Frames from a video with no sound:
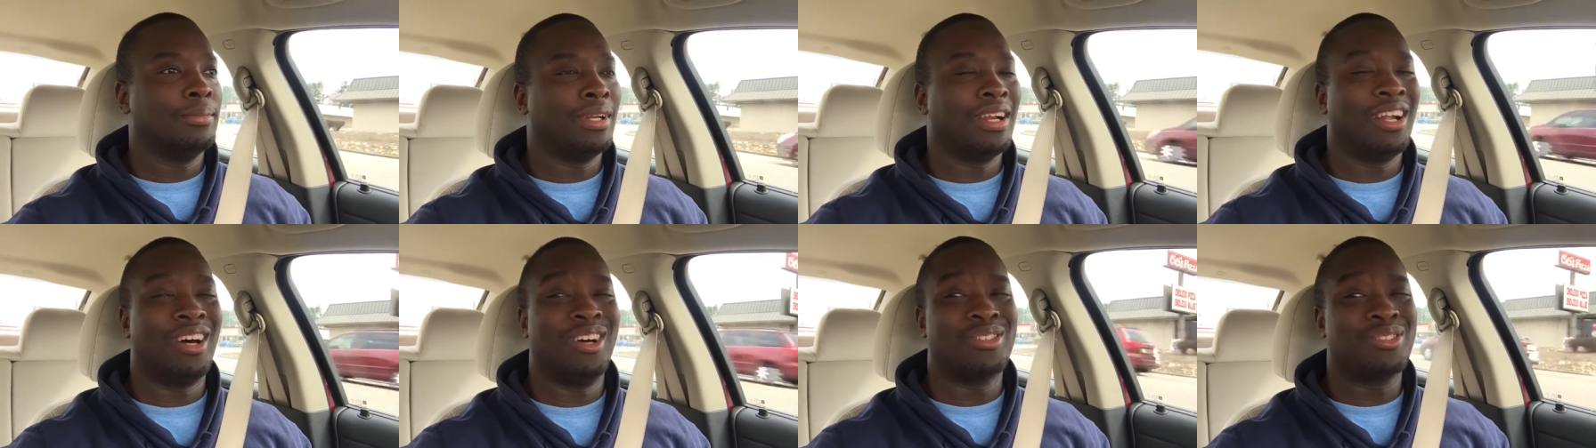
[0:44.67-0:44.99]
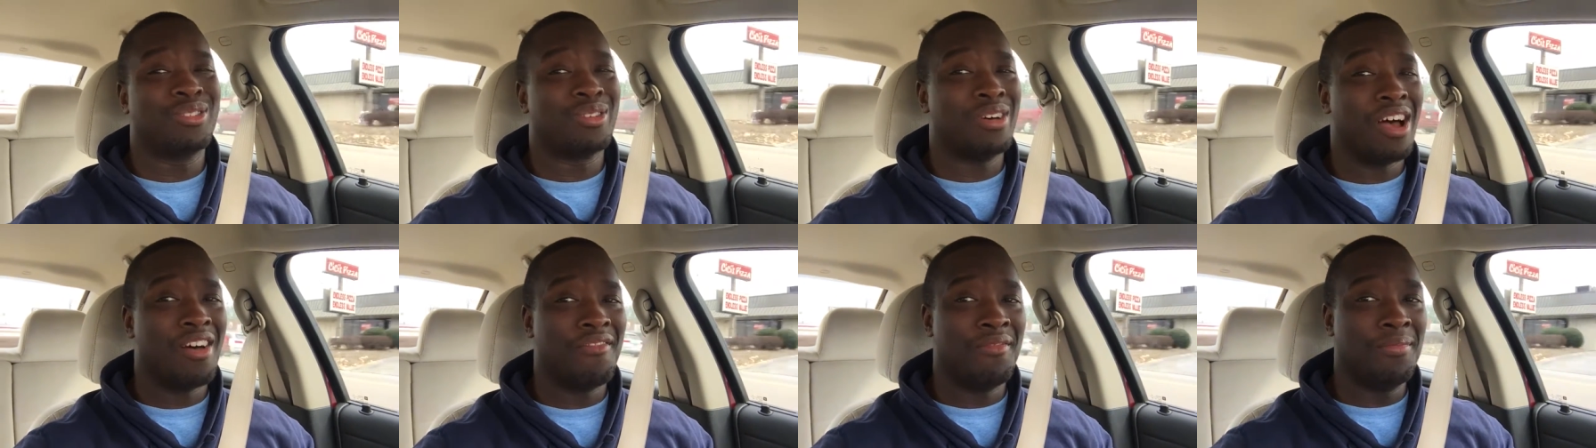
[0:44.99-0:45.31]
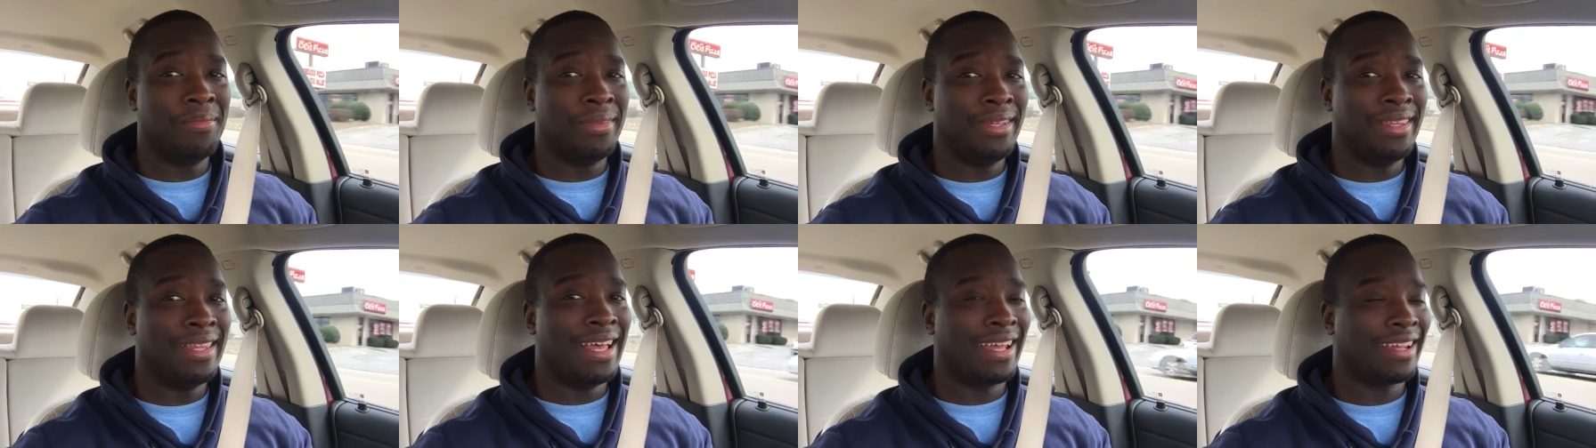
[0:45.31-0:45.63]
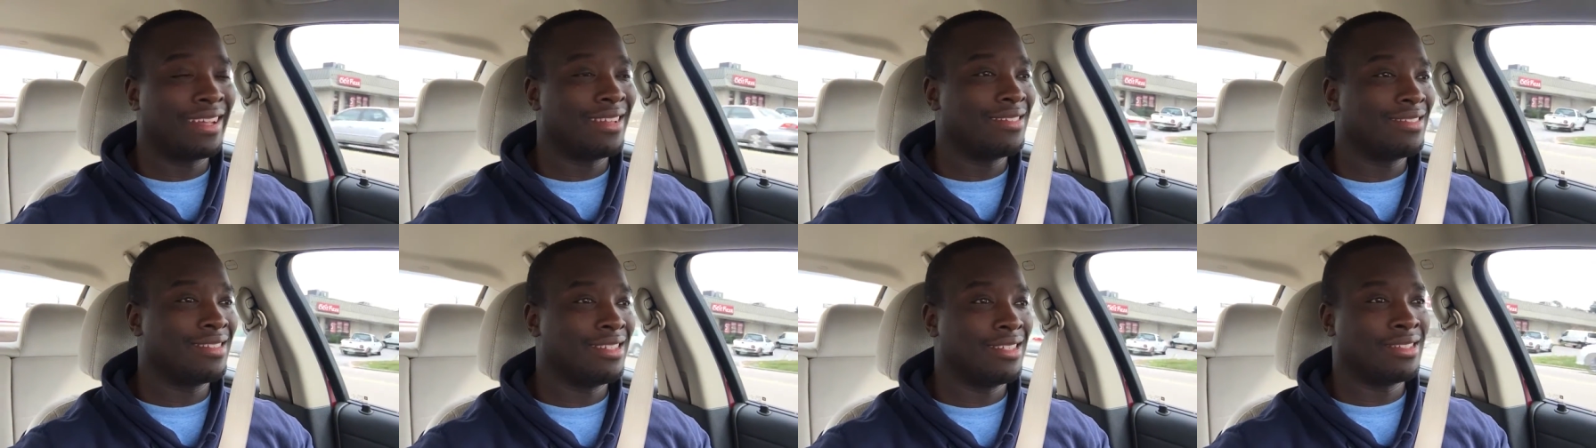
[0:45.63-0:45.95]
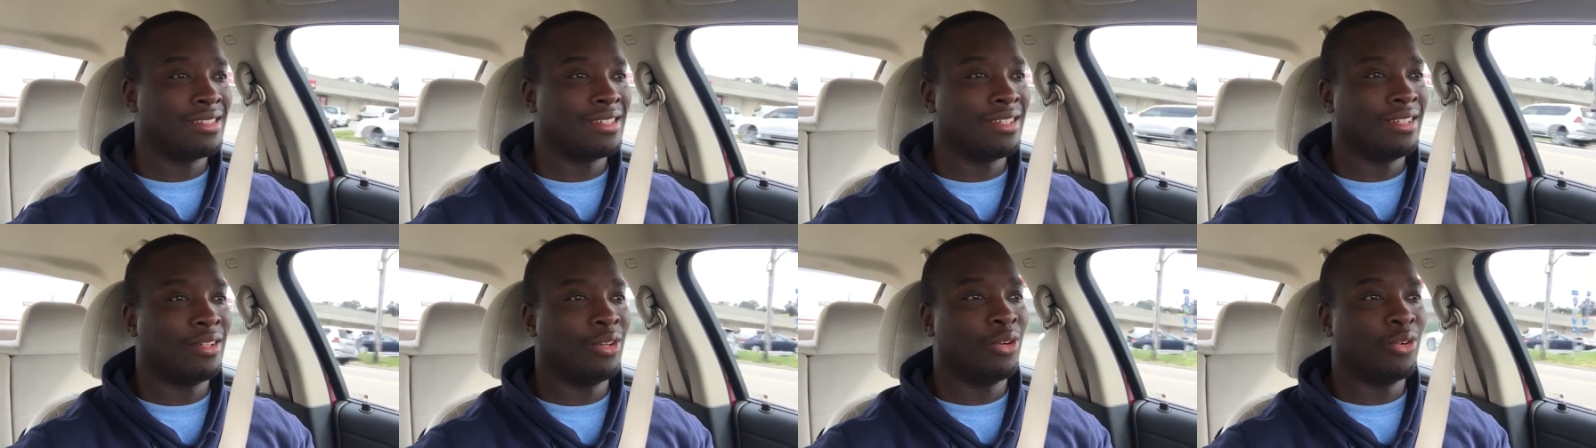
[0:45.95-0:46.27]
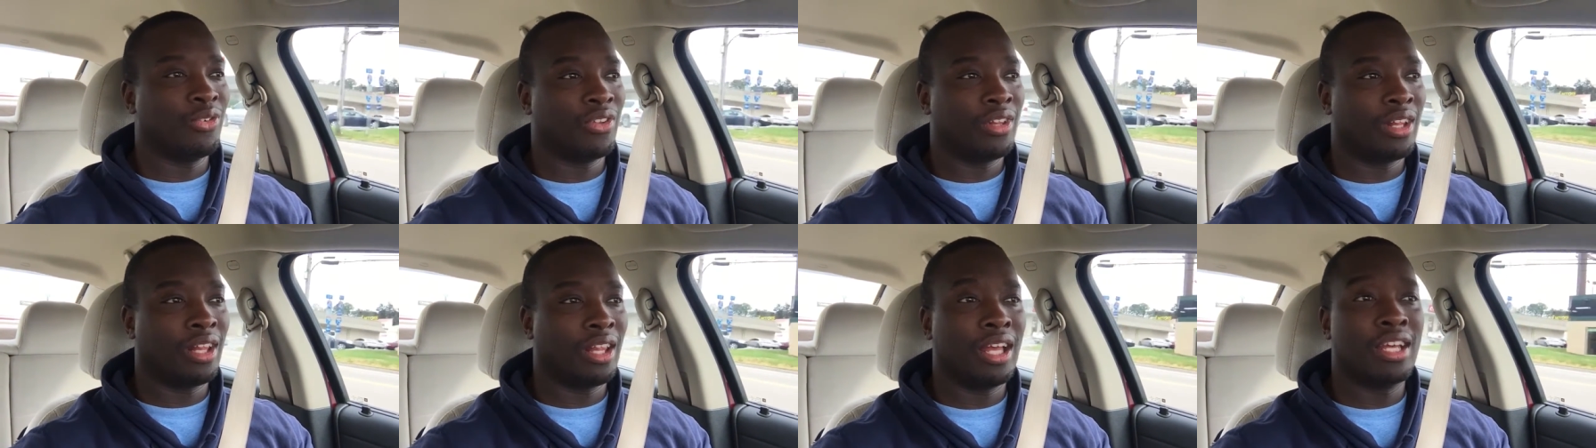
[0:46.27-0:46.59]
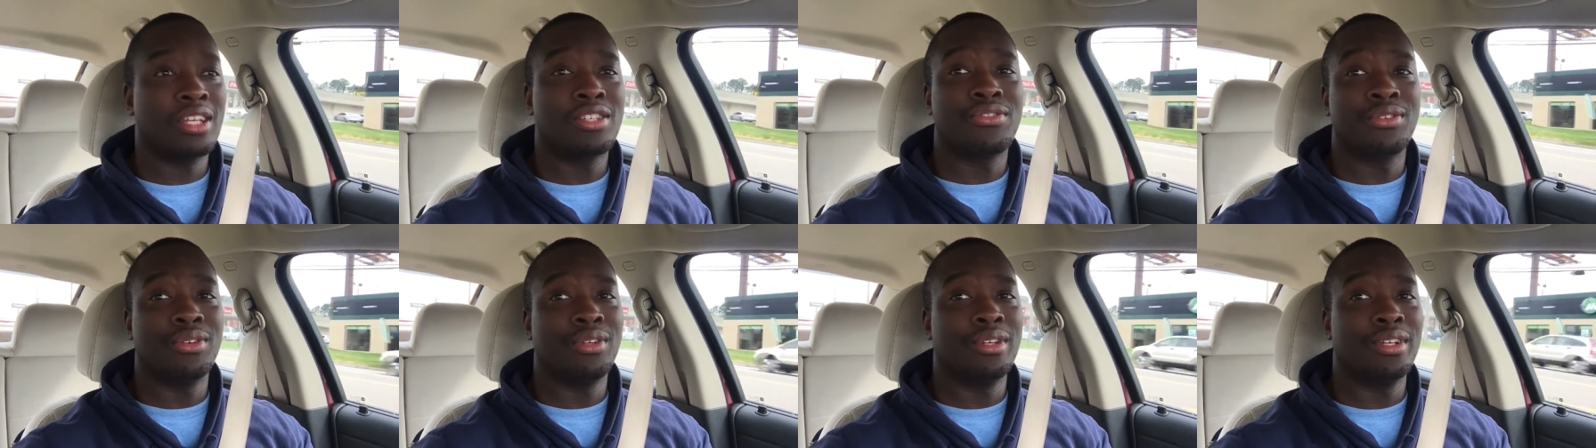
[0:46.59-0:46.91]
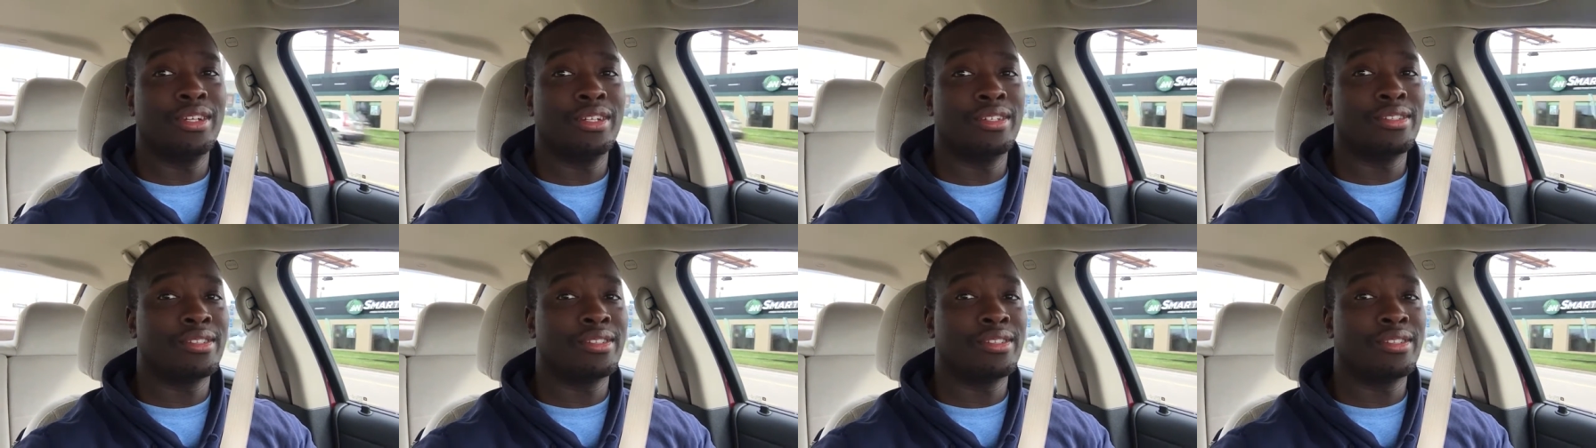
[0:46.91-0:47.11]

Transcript: But I also haven't been that consistent over the last few